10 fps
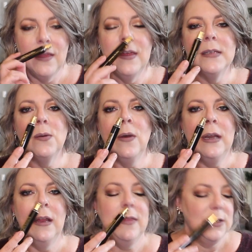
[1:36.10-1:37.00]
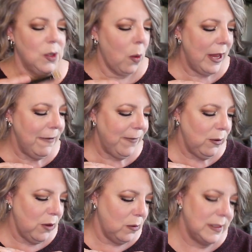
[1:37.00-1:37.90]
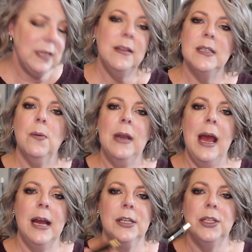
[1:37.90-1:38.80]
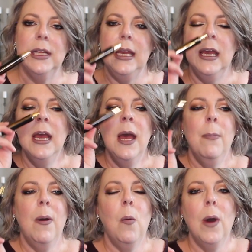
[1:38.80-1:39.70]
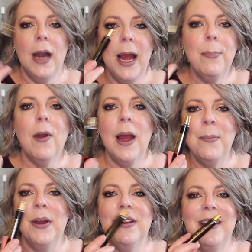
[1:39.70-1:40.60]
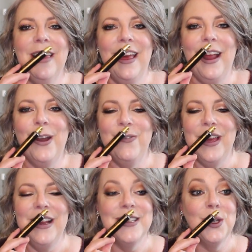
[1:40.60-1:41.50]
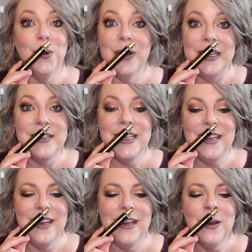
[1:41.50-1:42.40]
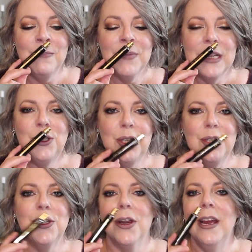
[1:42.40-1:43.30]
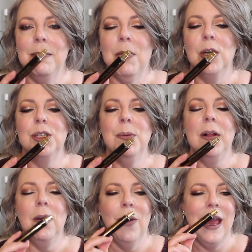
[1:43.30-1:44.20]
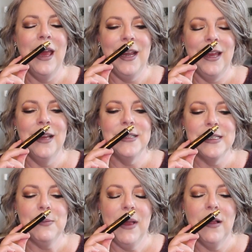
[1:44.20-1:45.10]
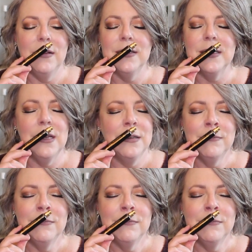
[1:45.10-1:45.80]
this one, there's quite a few notes in this one actually, but what I primarily get out of it is green tea, ginger, and marshmallow. And it smells,